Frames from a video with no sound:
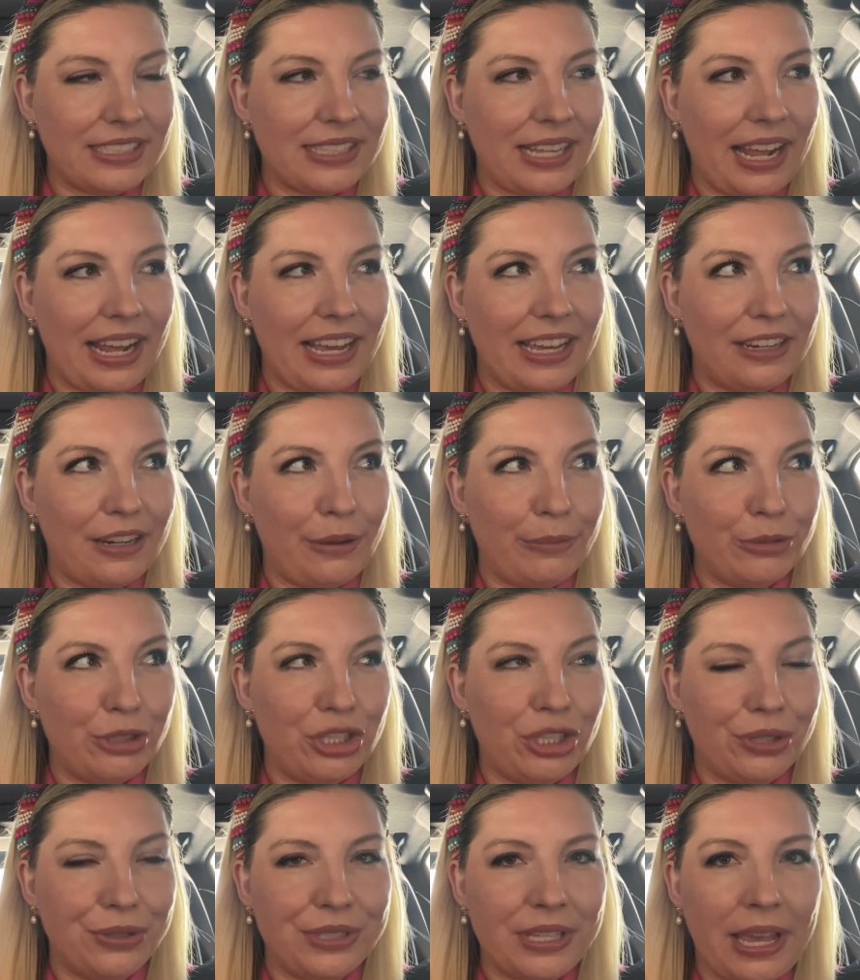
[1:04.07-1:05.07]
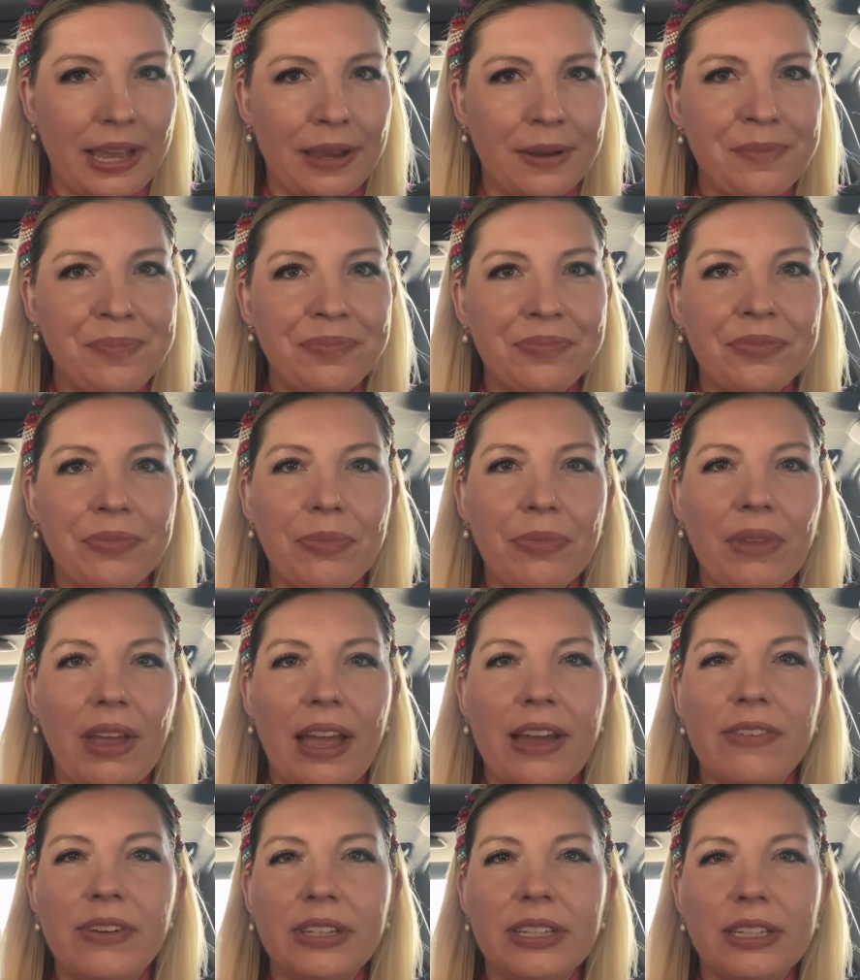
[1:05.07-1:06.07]
that I end up choosing.
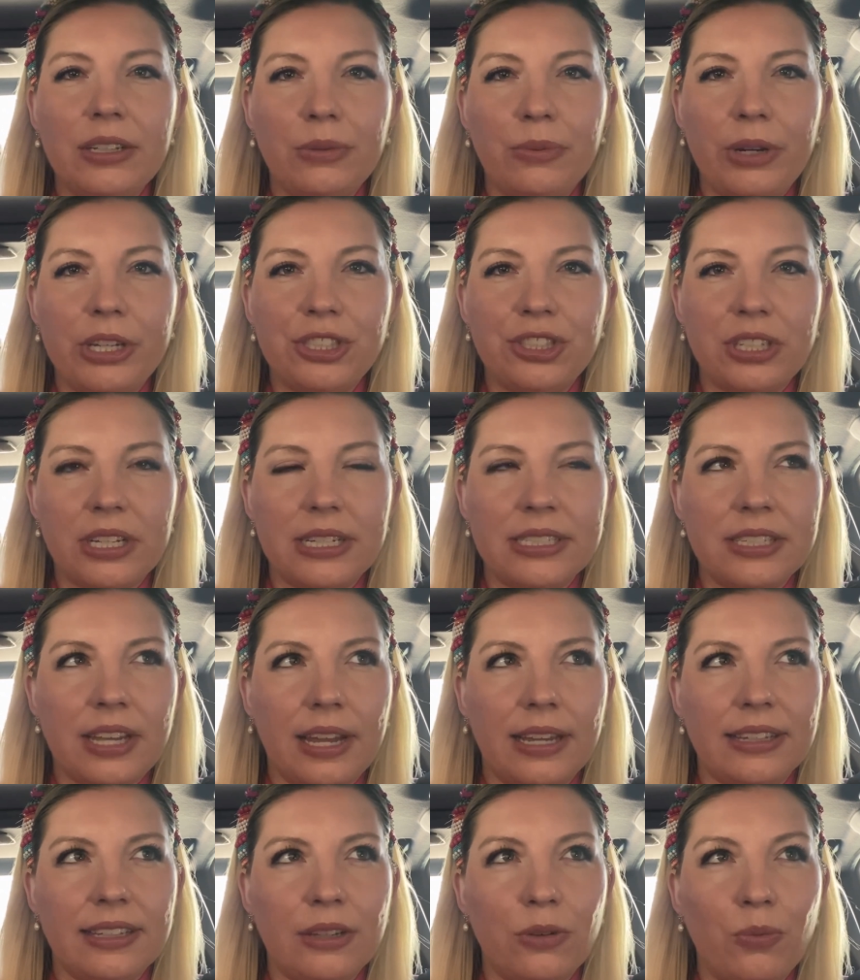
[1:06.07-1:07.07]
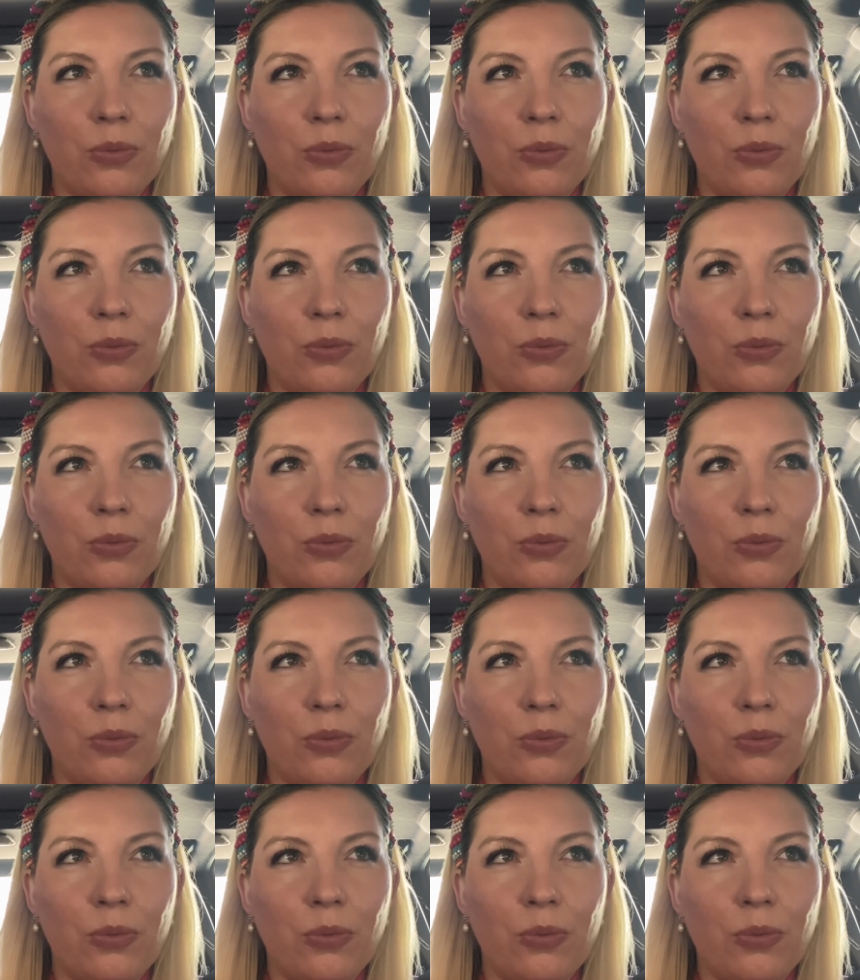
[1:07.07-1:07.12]
I have a little wish list online,